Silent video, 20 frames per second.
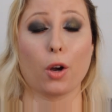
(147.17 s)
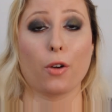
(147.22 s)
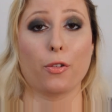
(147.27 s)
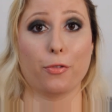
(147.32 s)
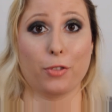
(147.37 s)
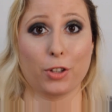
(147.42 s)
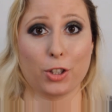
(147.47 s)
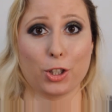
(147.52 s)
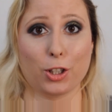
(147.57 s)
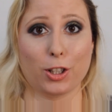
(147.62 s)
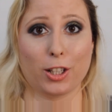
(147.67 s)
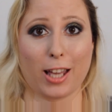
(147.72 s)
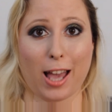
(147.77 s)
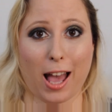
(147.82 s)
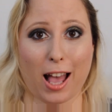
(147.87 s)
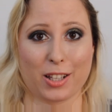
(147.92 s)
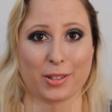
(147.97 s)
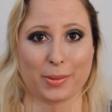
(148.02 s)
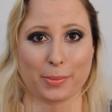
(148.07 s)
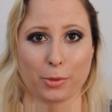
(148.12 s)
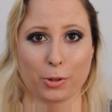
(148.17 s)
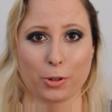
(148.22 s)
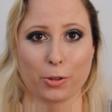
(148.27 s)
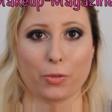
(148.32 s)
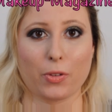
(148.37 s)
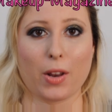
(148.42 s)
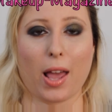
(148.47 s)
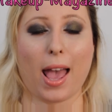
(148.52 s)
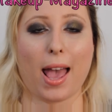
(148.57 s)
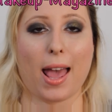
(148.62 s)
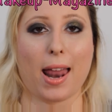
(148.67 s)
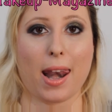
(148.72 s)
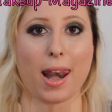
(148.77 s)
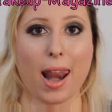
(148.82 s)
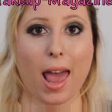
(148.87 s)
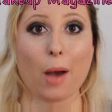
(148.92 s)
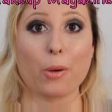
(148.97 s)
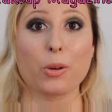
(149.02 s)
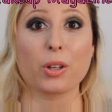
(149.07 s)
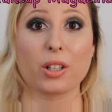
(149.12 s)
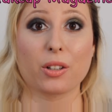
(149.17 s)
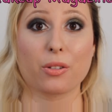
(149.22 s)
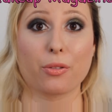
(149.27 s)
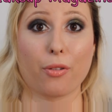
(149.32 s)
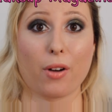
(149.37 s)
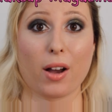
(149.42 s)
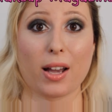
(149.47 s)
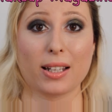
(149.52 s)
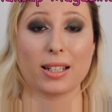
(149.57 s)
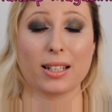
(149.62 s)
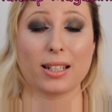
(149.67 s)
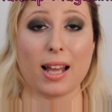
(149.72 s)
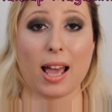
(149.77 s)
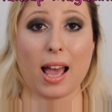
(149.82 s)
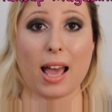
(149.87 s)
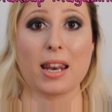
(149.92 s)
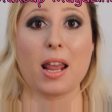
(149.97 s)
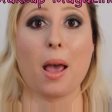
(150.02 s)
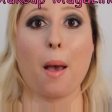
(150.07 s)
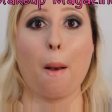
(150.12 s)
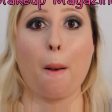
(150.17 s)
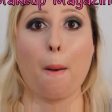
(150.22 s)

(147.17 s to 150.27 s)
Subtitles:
officially has moved, and now you can find it at